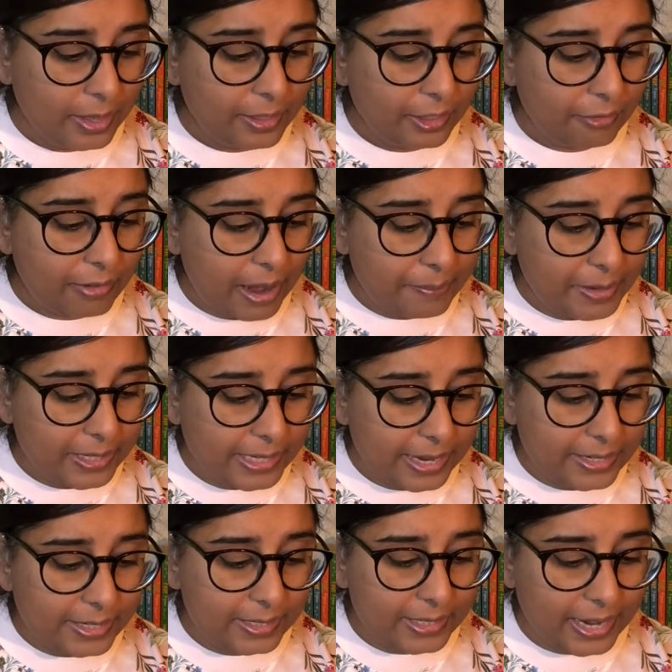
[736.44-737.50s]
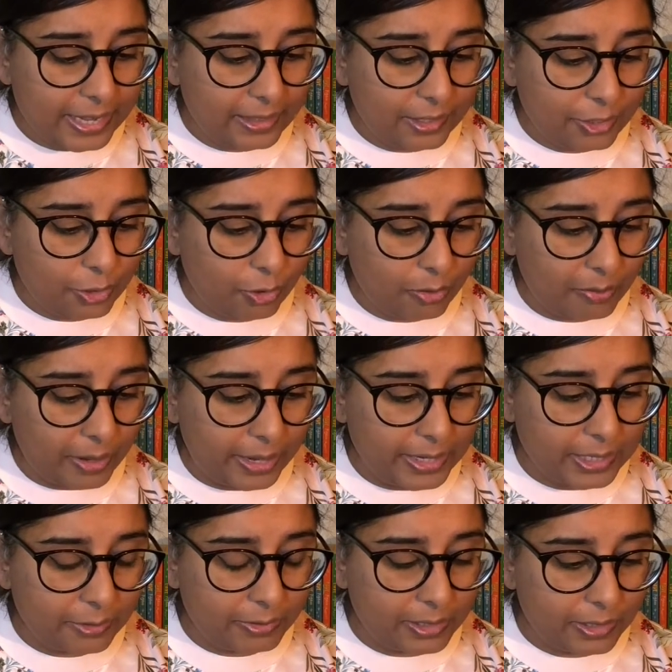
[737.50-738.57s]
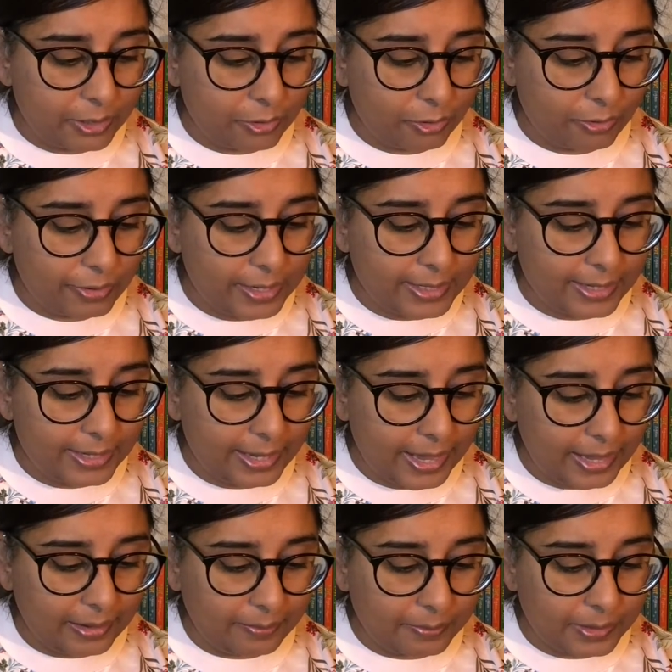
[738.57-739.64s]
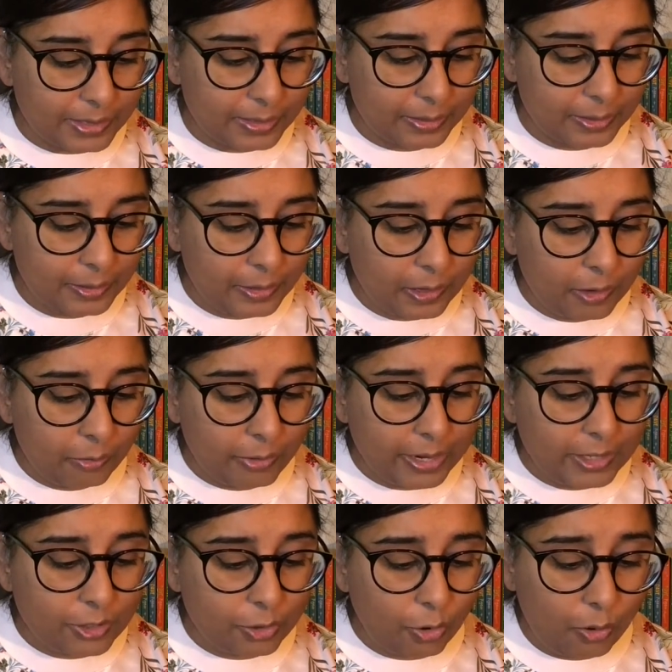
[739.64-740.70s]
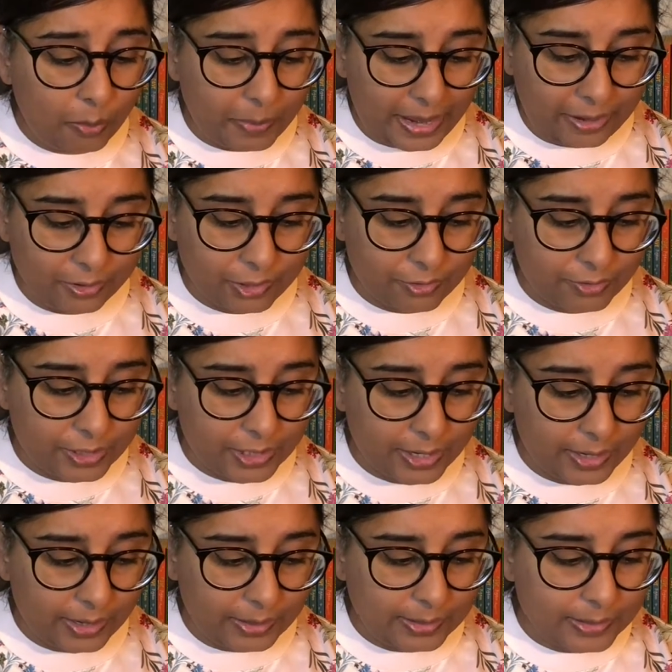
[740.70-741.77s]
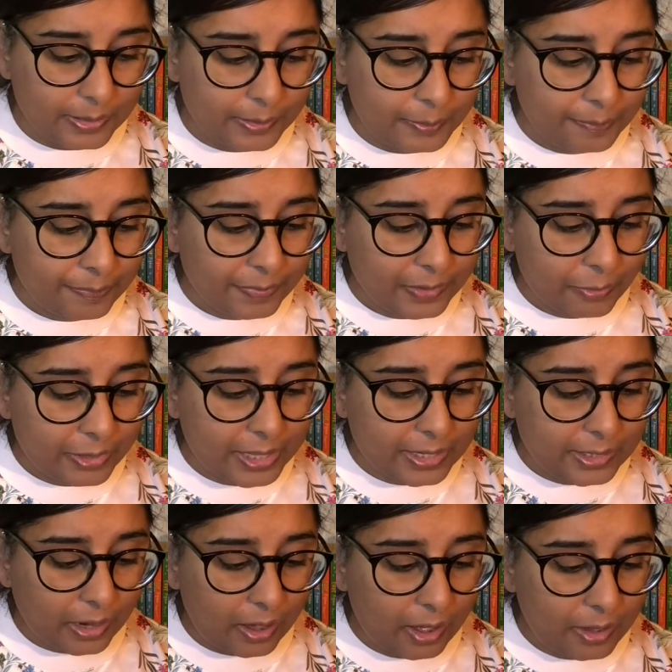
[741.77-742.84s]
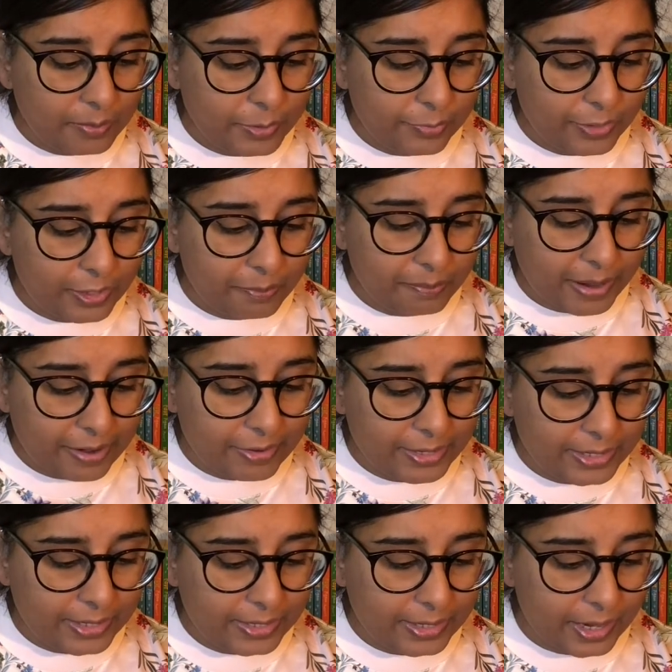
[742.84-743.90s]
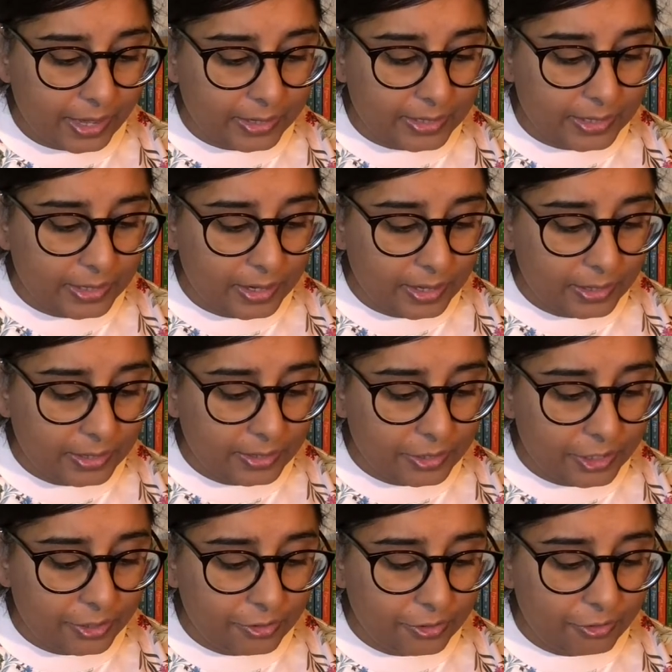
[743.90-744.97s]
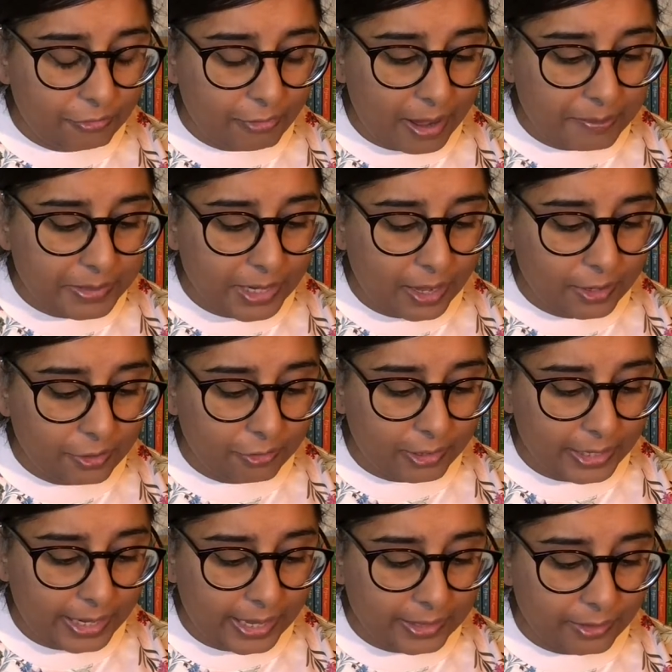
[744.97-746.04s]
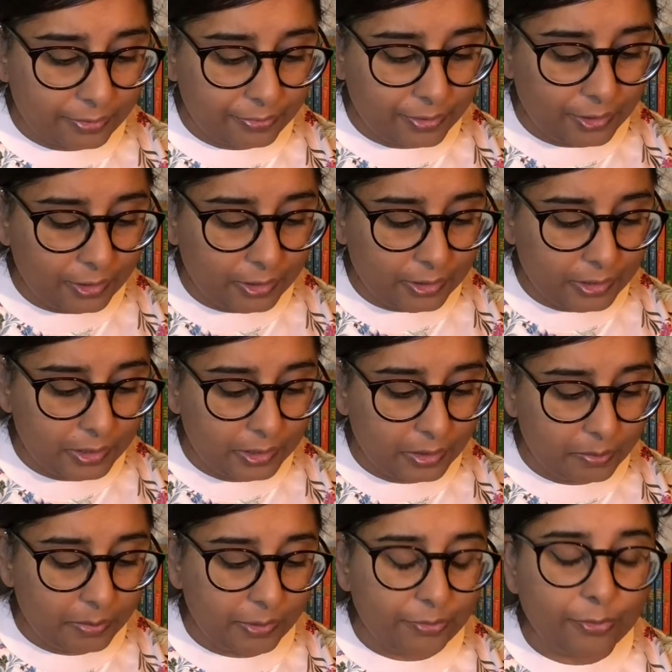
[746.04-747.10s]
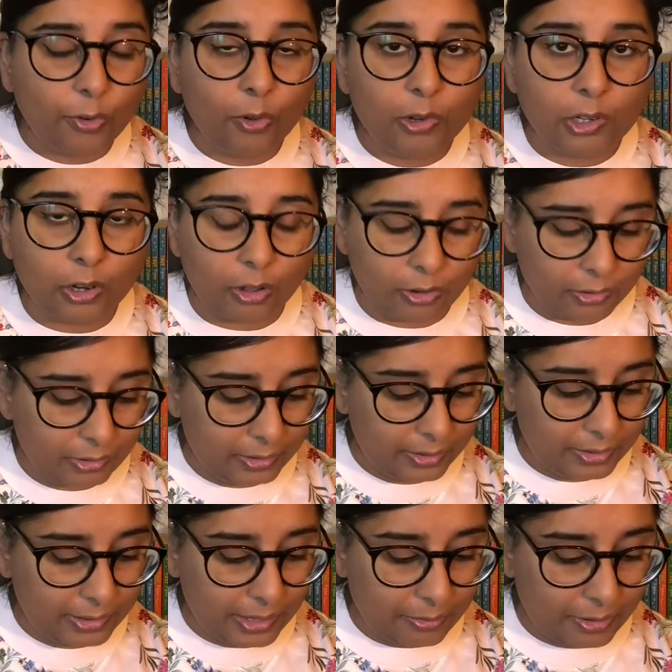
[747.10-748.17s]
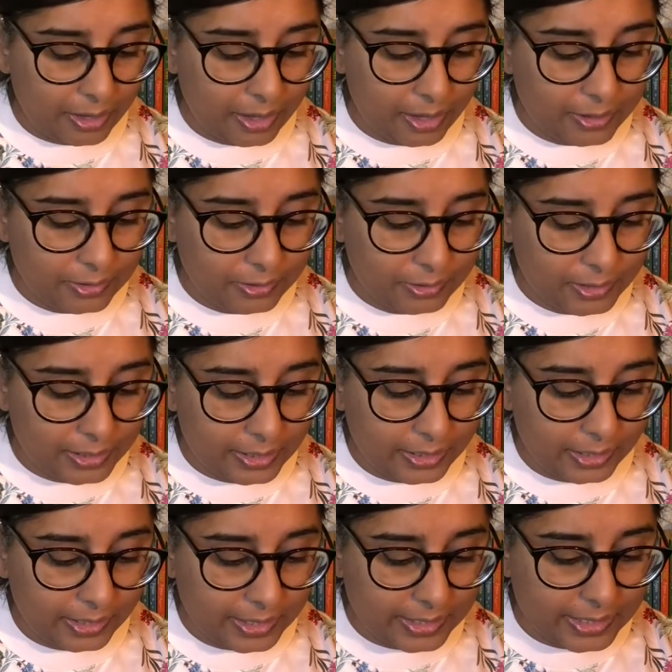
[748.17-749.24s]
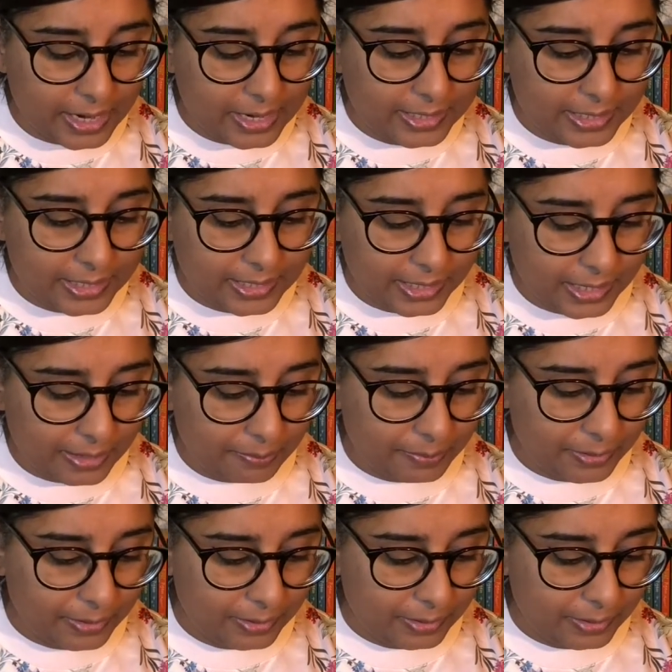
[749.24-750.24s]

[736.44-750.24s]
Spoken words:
The rabbits entertained the dormice with stories and games. When Dormouse returned, with his arms full of berries and nuts, the children grabbed hungrily at the food. Before long, they were huddled in a contented heap.